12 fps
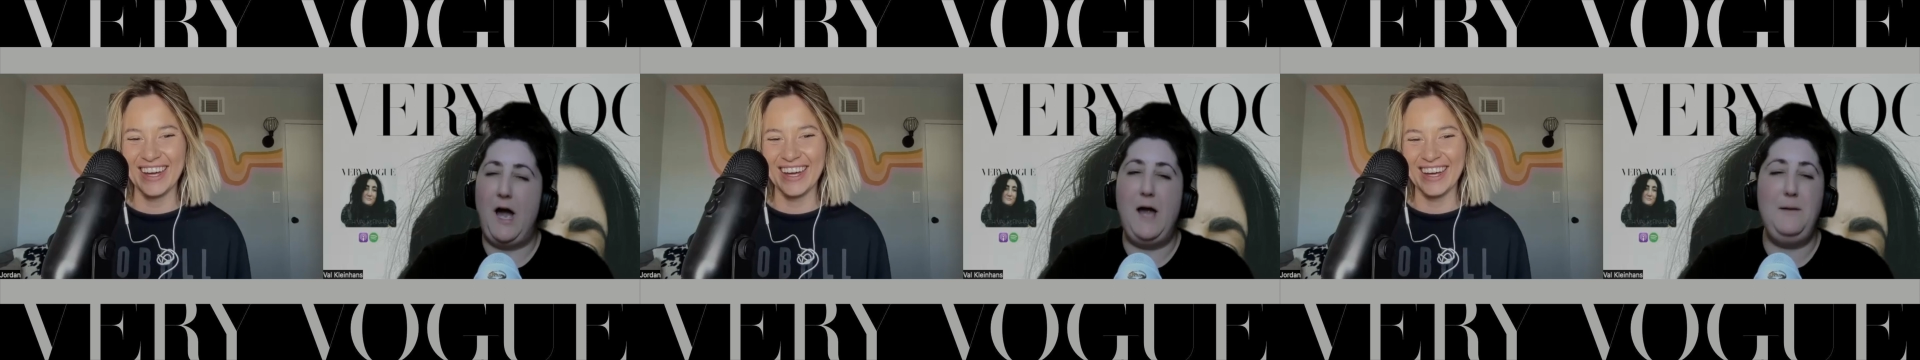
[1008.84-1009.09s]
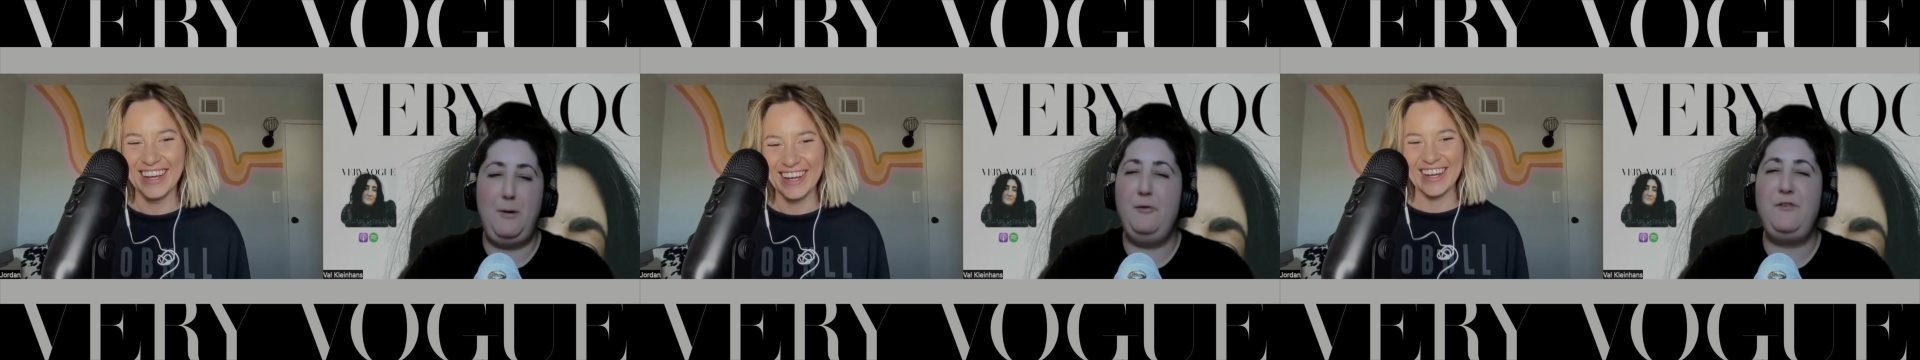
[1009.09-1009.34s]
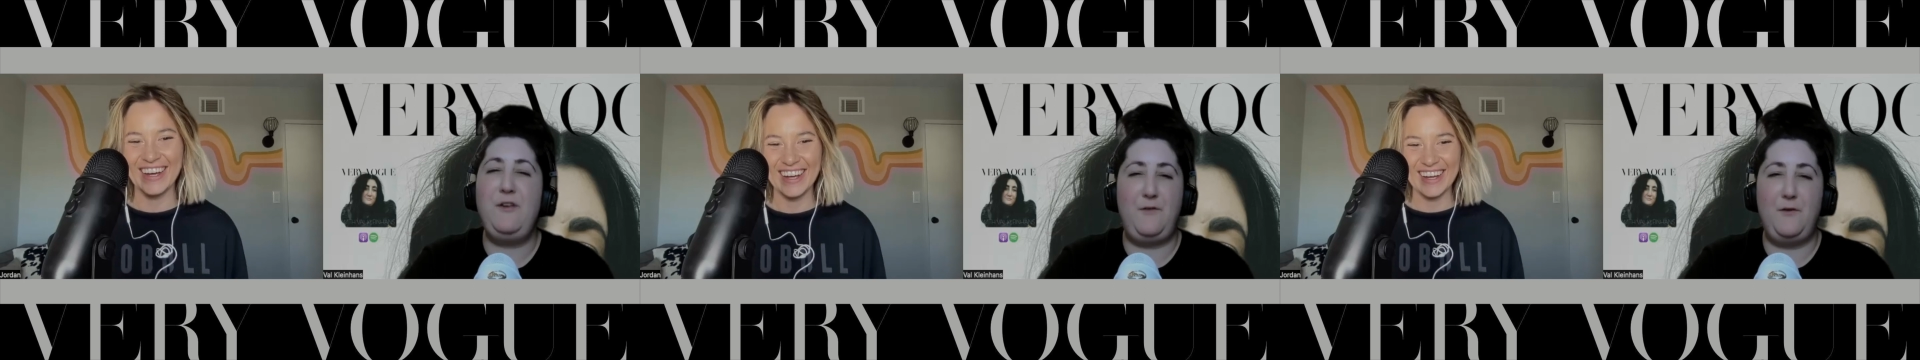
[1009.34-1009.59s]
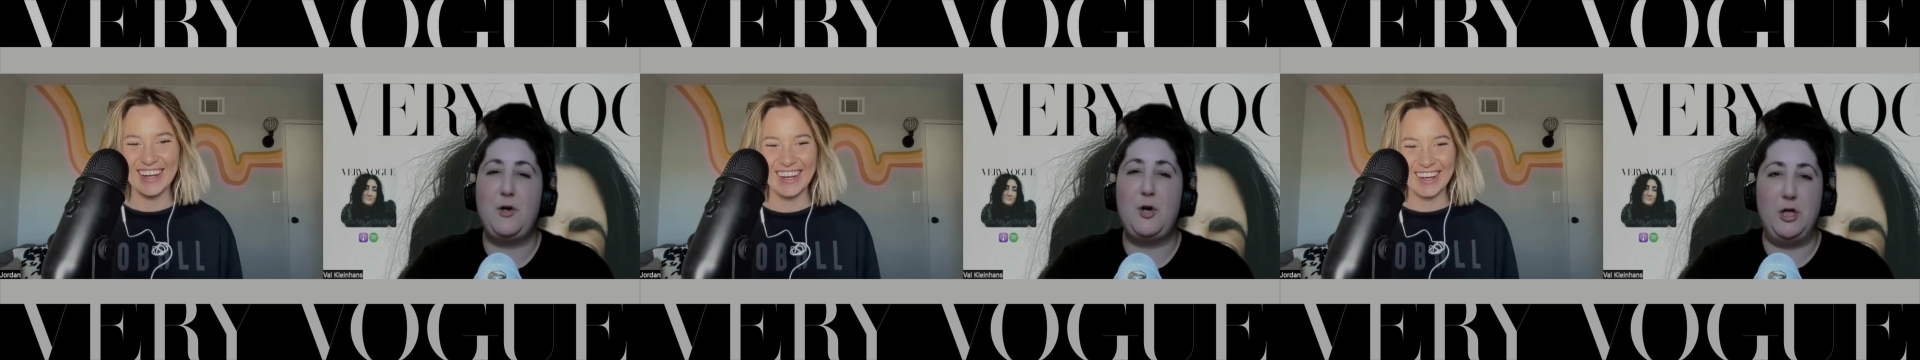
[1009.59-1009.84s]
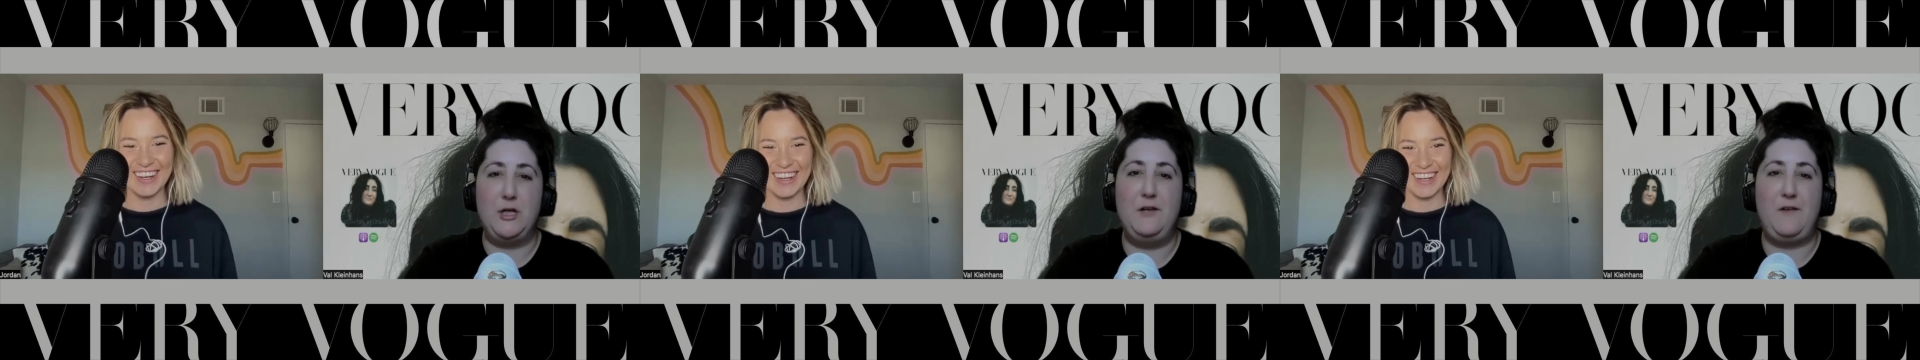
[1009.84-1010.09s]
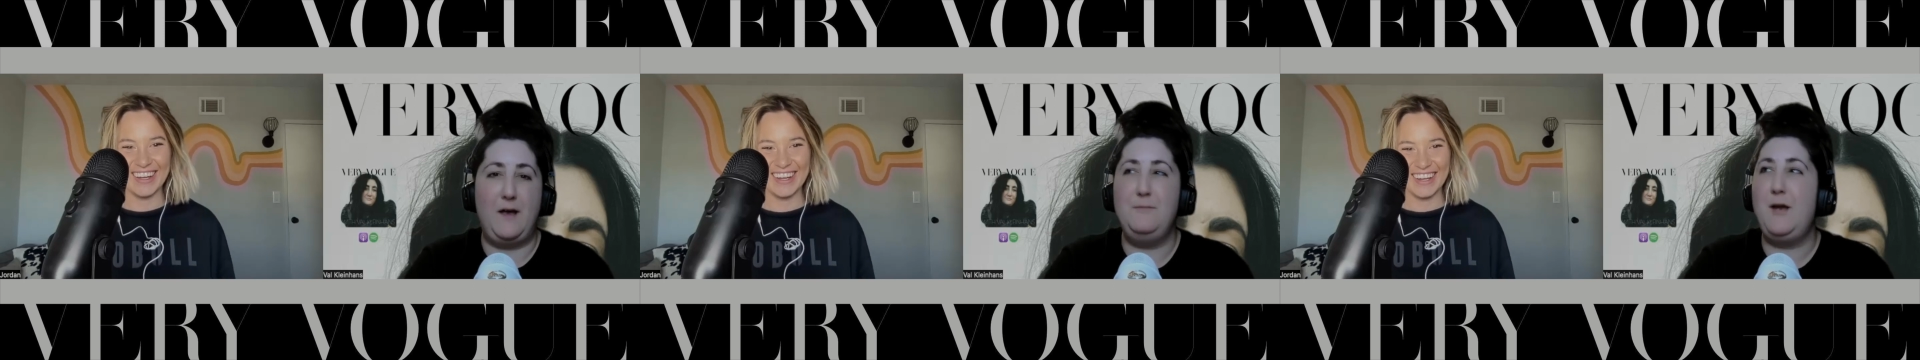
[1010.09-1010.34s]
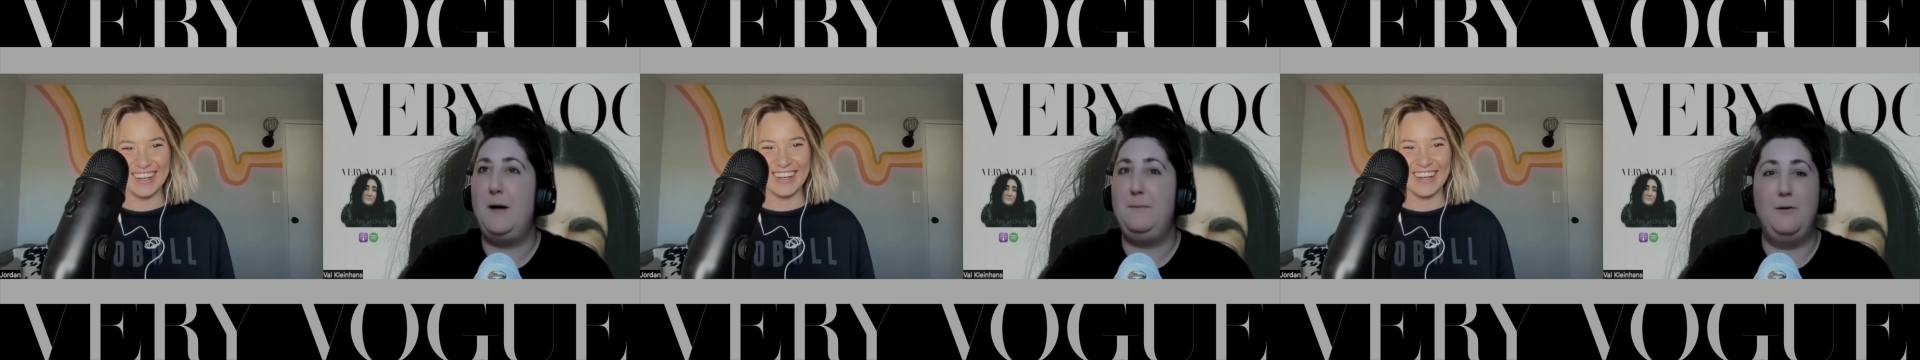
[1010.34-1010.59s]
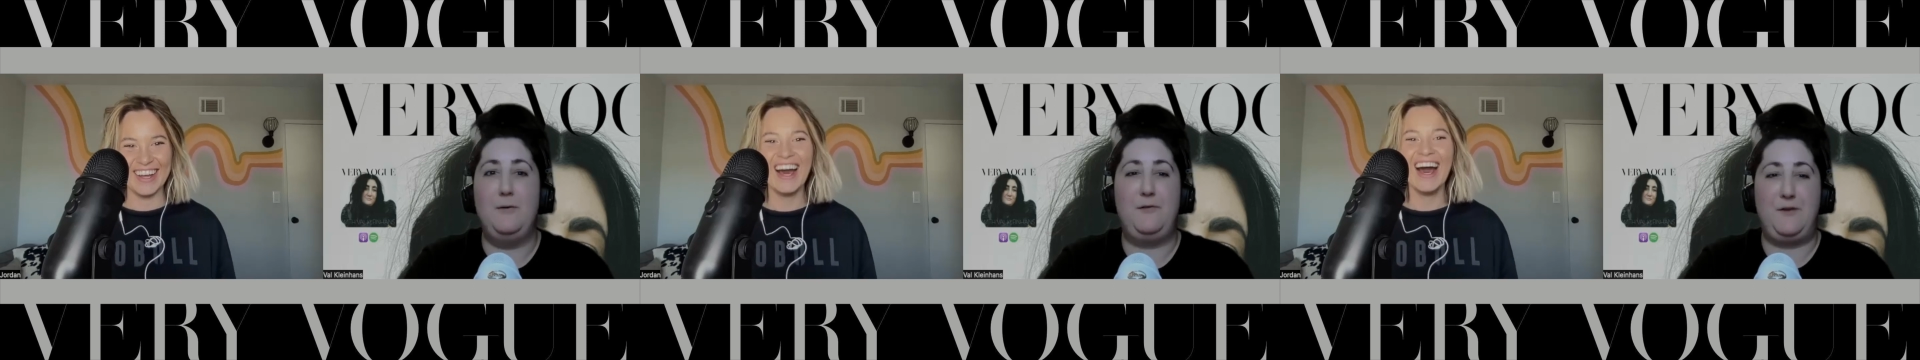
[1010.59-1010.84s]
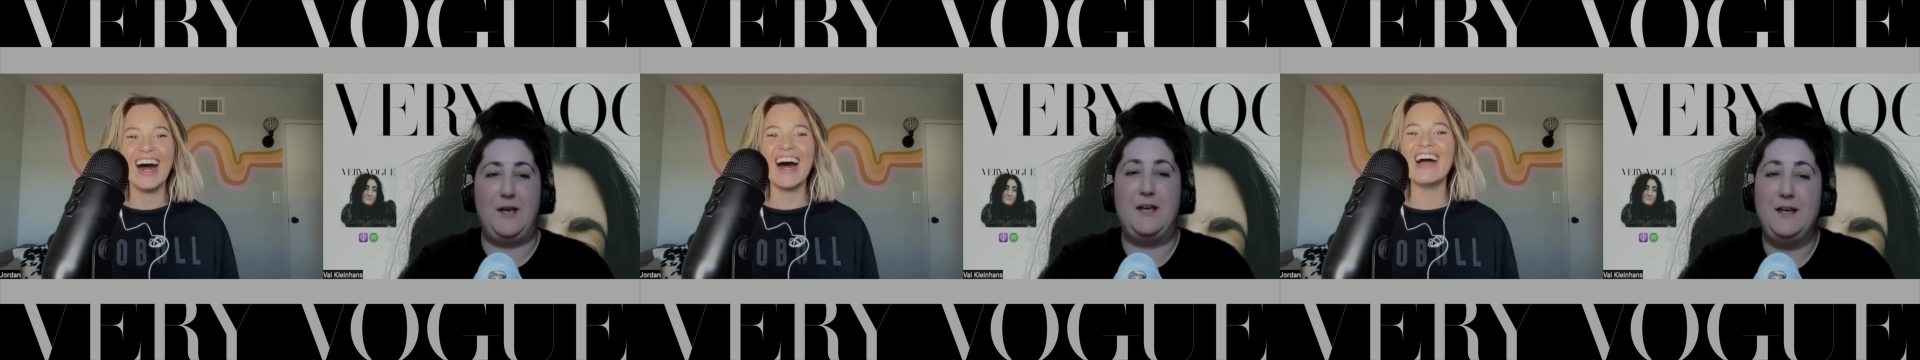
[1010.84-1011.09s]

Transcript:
Speaker 1: I am posting for the girlies. I am not posting.